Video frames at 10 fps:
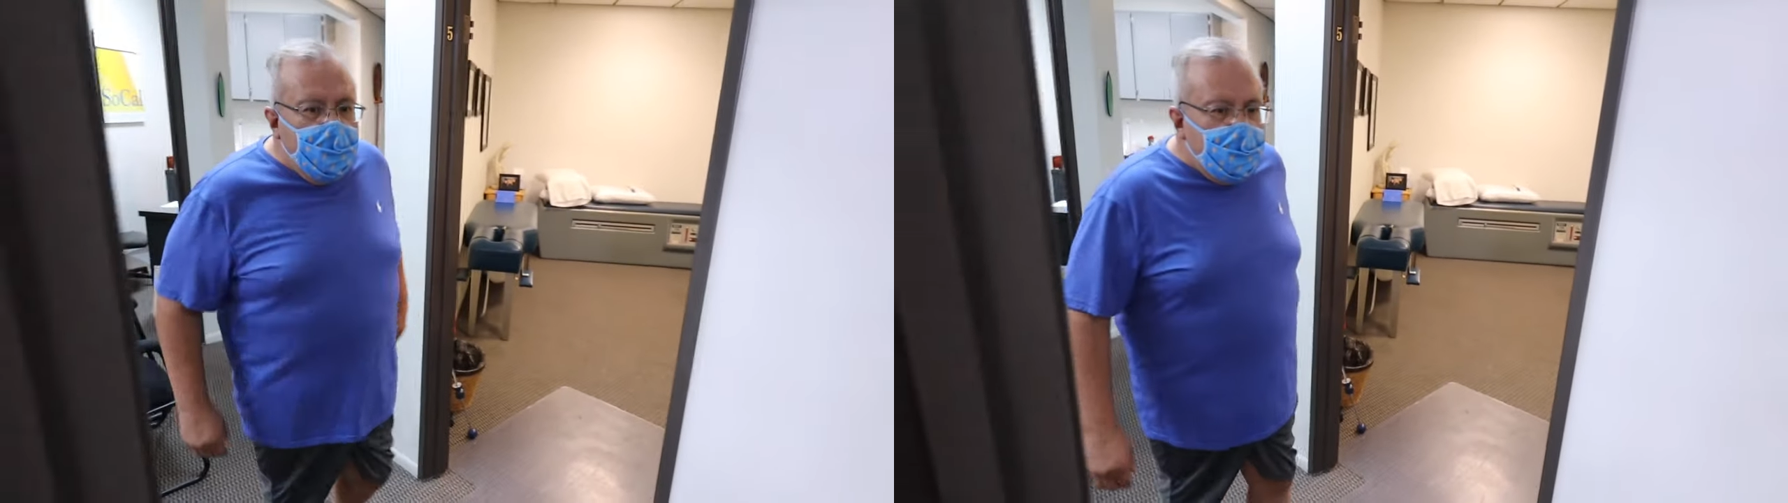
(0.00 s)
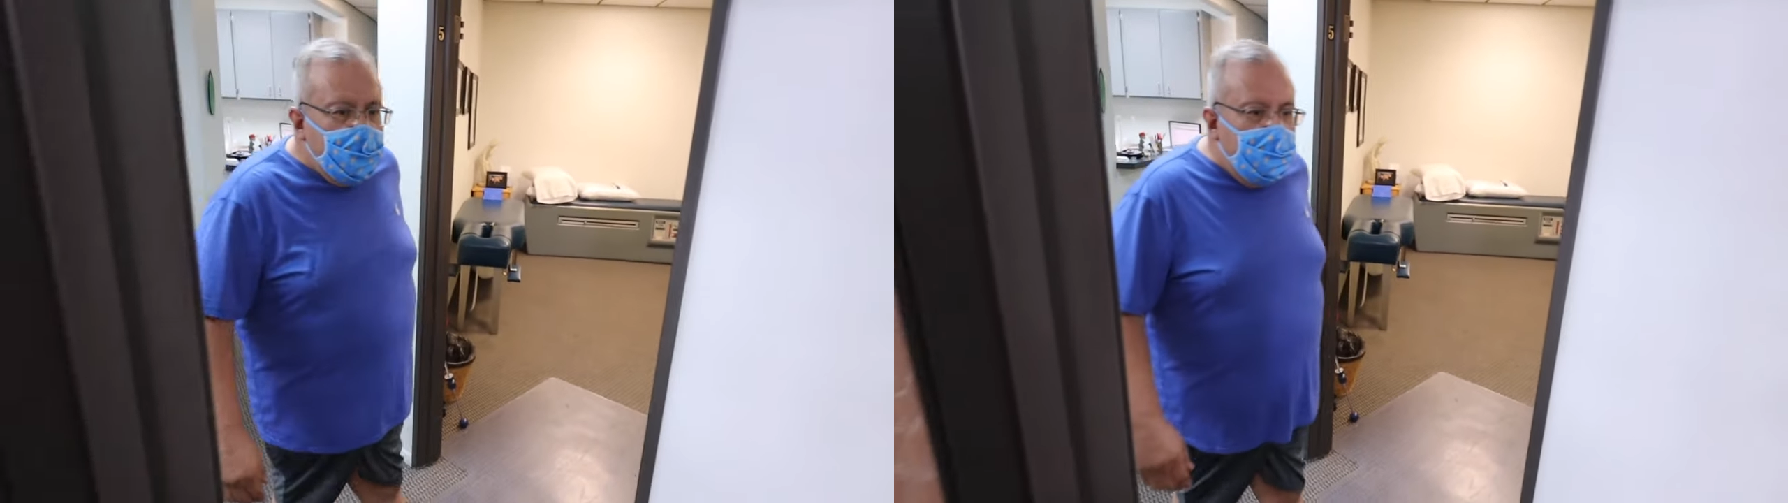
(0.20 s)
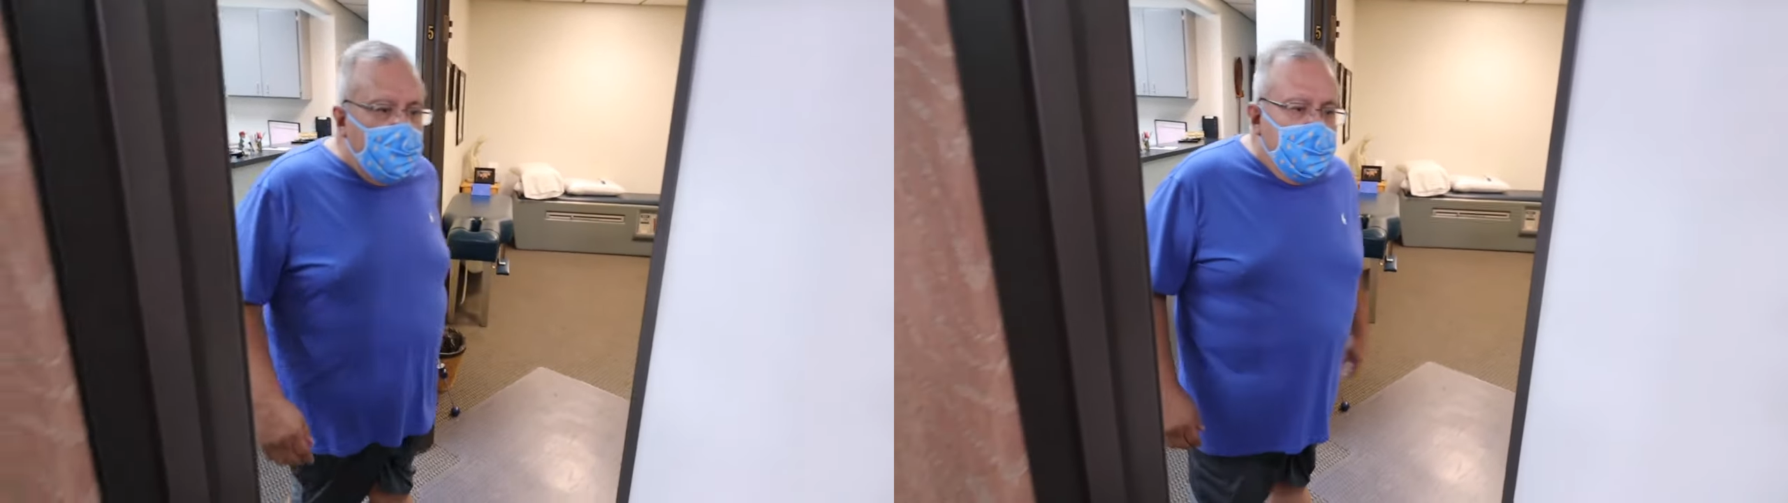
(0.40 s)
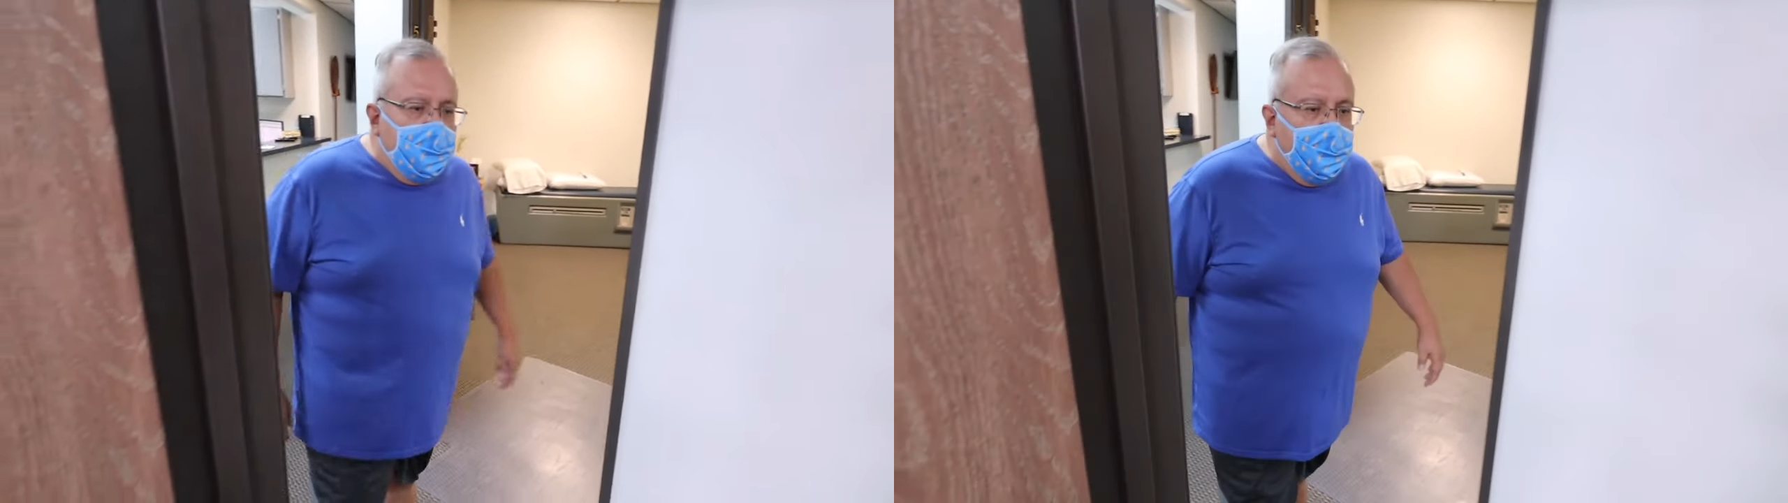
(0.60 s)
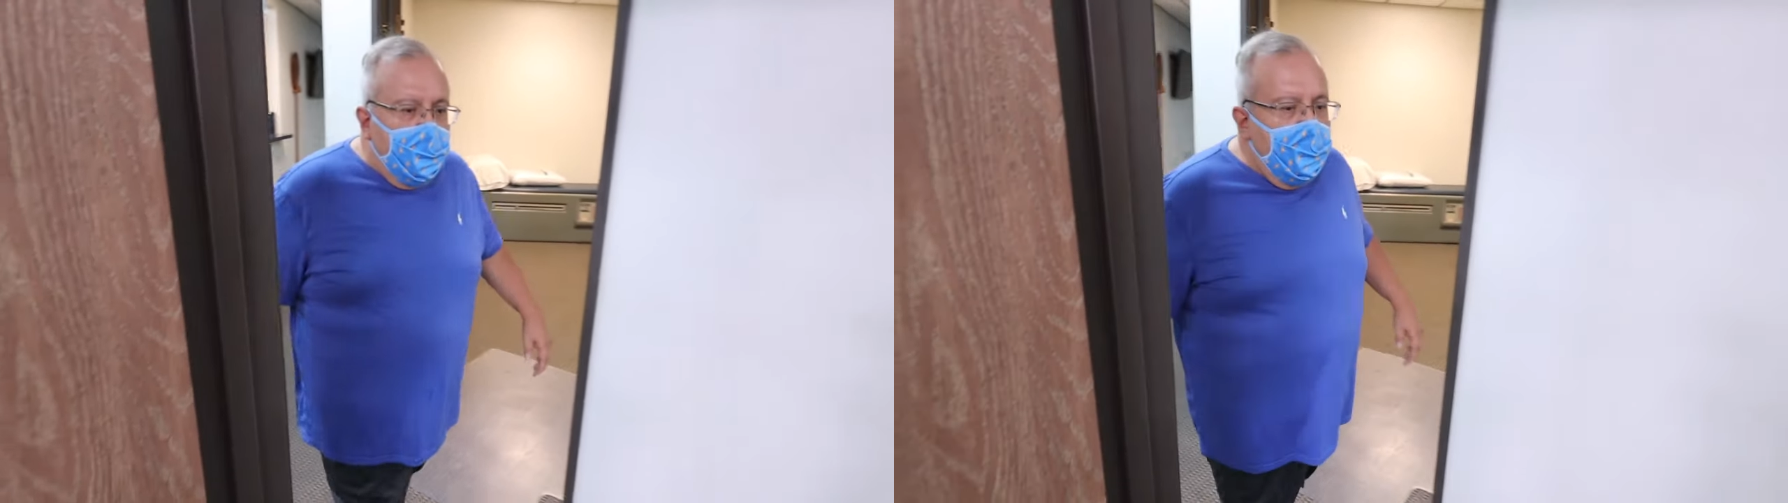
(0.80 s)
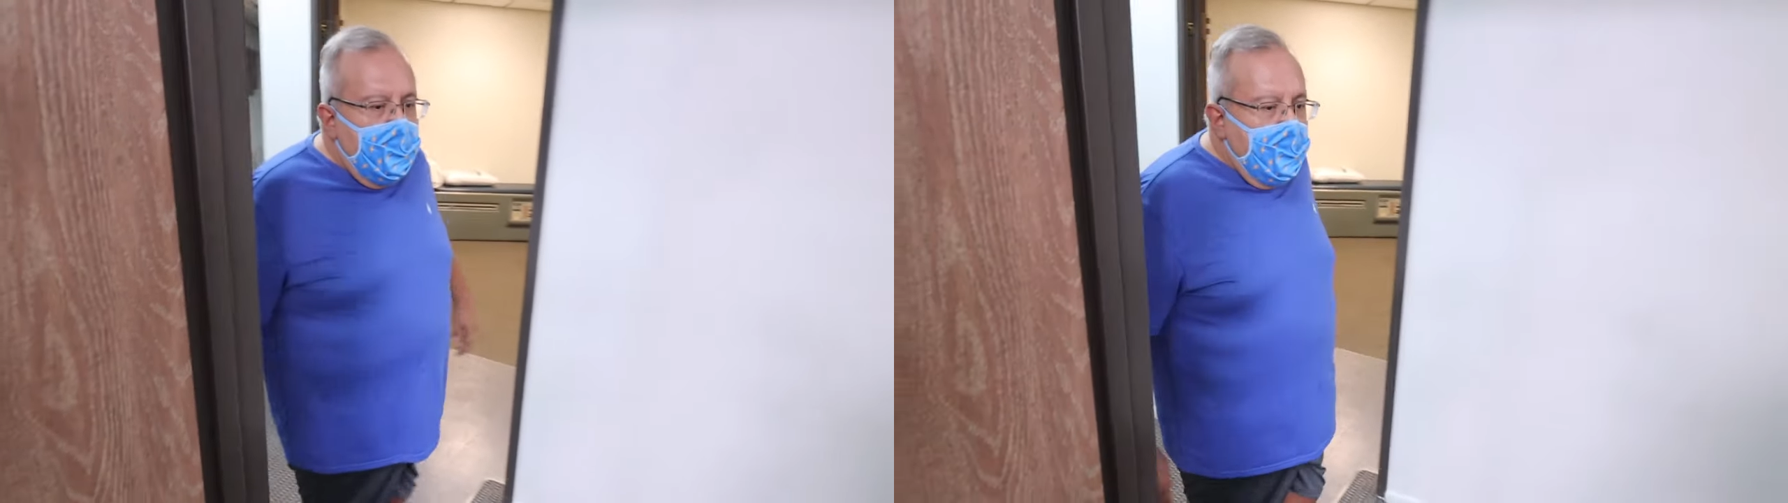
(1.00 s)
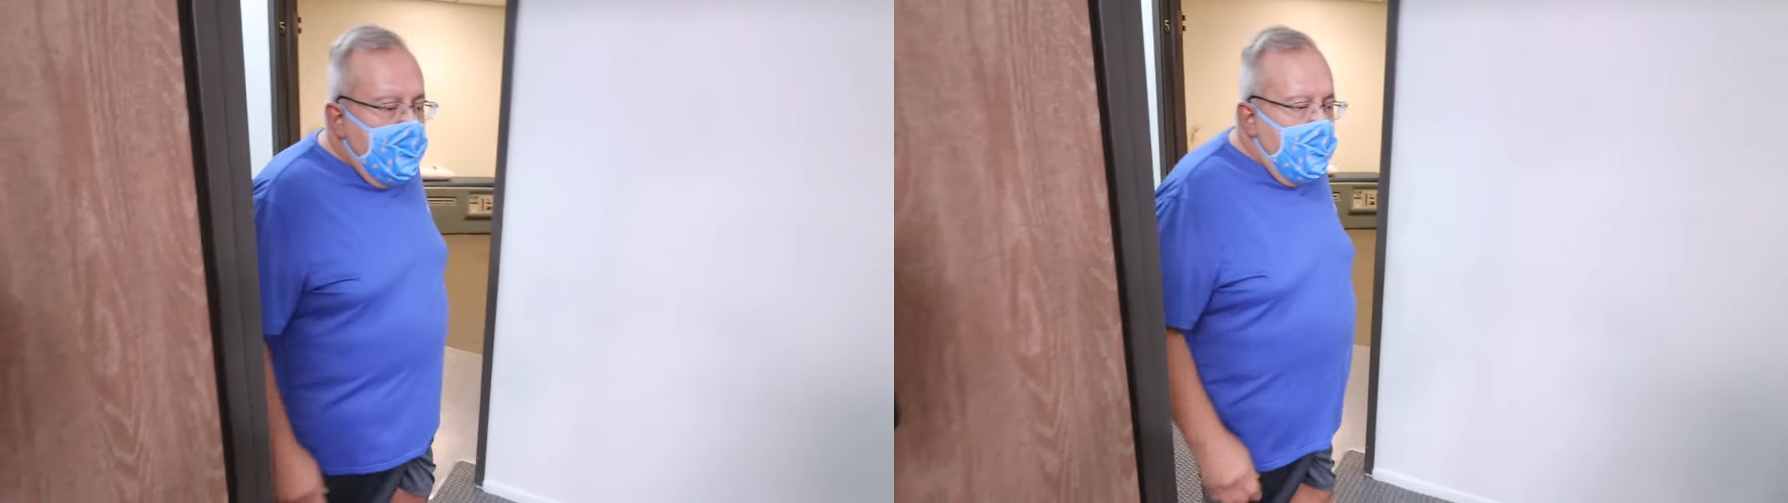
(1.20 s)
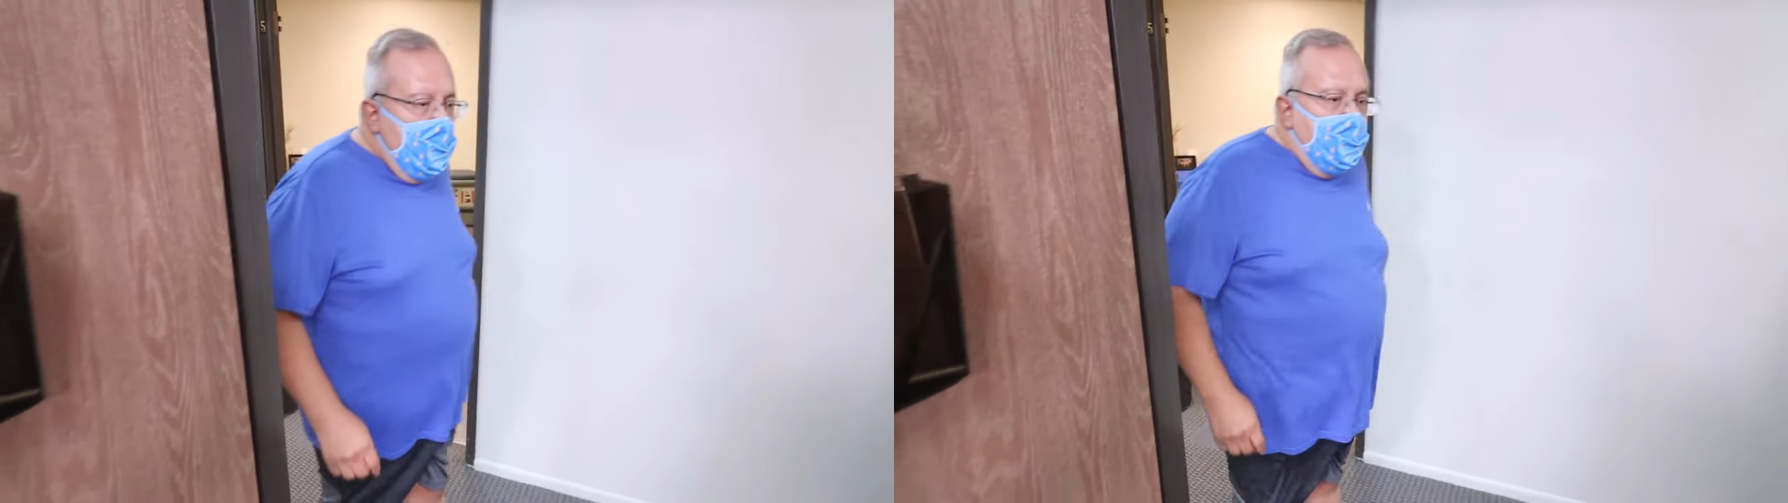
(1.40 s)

does control mean to you, sir?